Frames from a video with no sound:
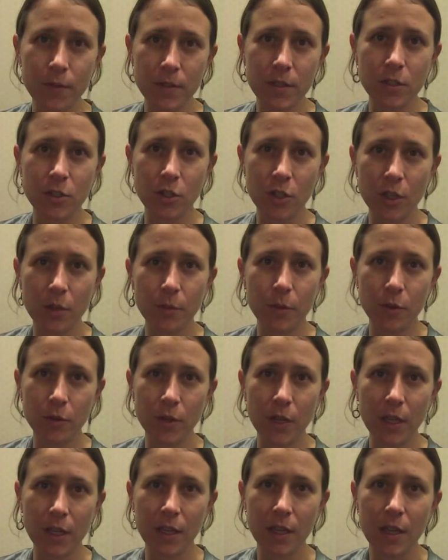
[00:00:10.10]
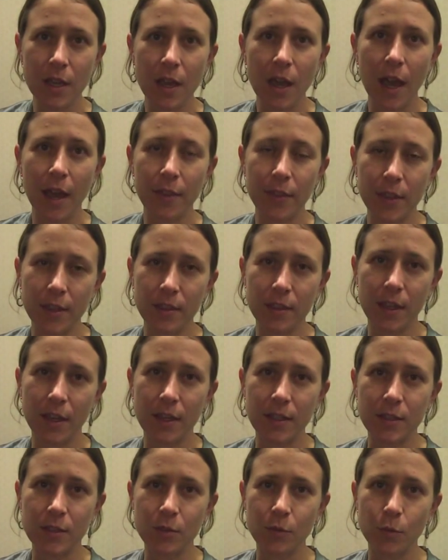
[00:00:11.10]
physician community. I think
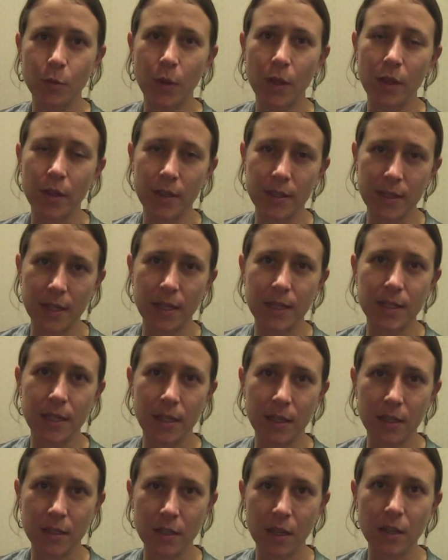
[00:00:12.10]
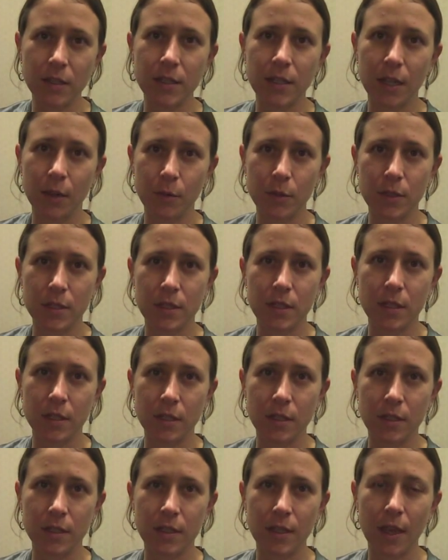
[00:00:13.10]
that one of the things that I said in the talk today was
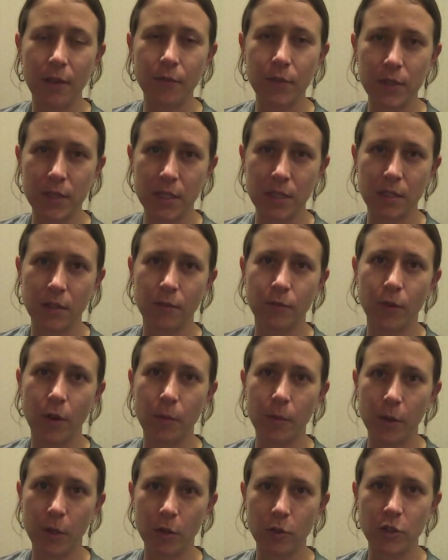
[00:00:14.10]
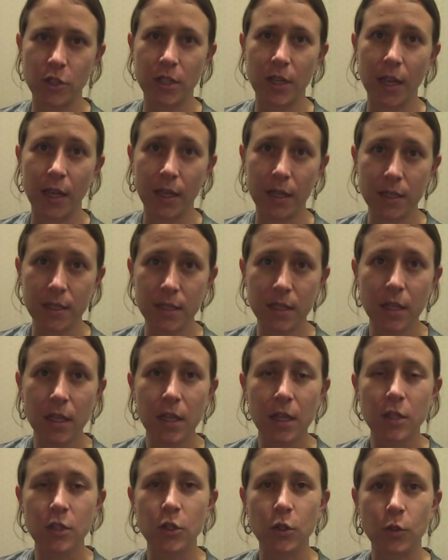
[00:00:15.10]
the, the emphasis on pharmacogenetics.
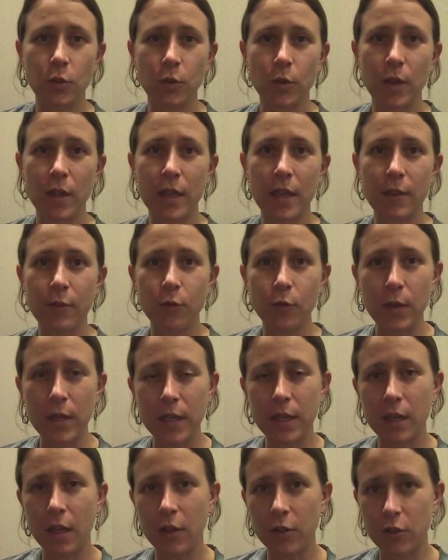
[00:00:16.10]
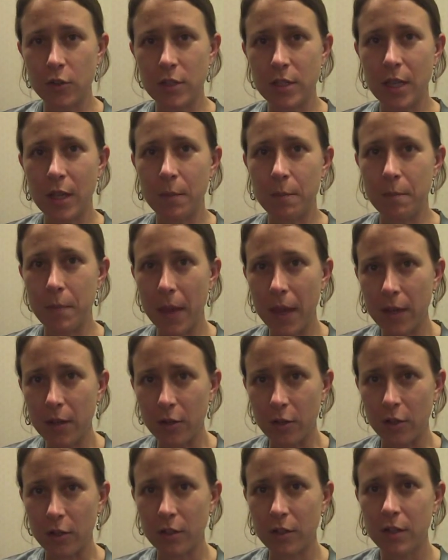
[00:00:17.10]
So if we can understand
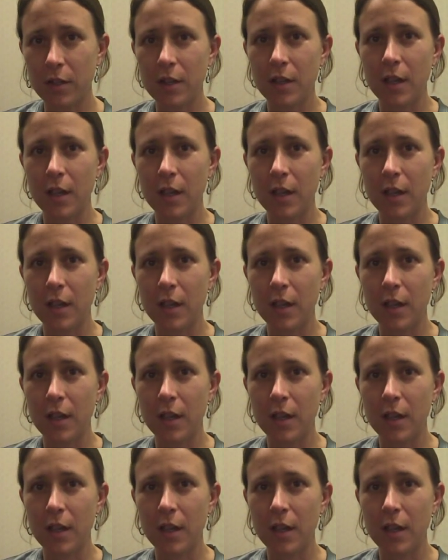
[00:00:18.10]
better